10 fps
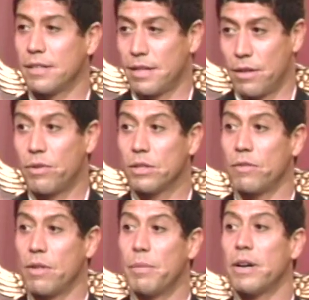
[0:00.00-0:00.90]
in the front
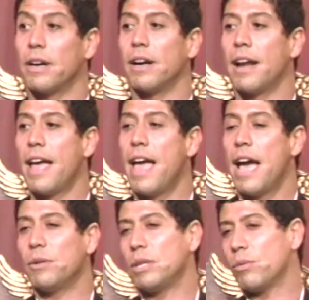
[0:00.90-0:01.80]
of the mirror uh -huh.
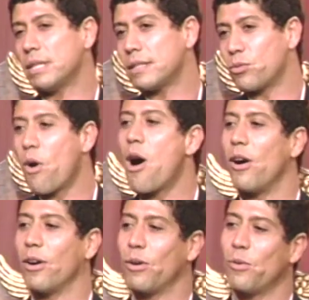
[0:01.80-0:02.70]
and see what's
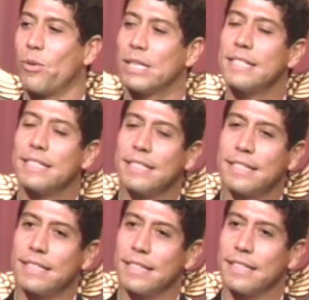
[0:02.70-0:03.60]
wrong,
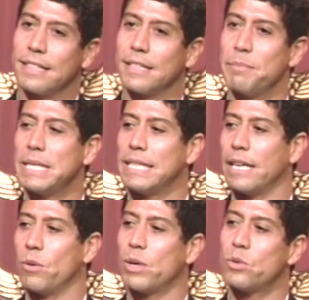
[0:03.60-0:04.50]
what's uh, missing,
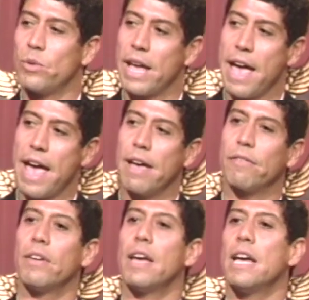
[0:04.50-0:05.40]
what we have
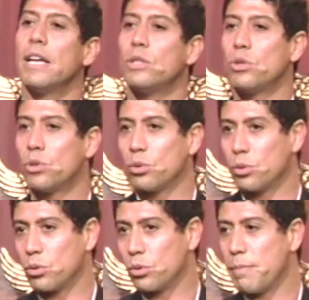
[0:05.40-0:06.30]

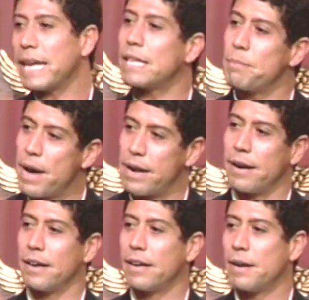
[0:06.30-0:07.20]
to make it better.
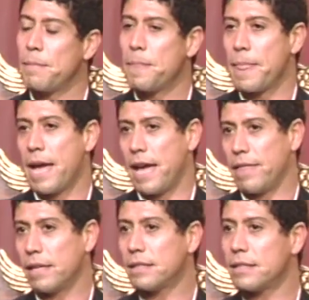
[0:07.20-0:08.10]
And
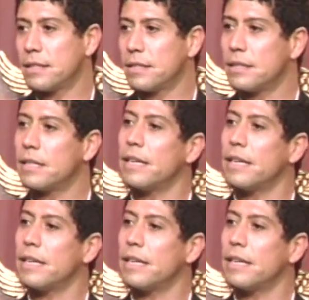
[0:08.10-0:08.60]
that's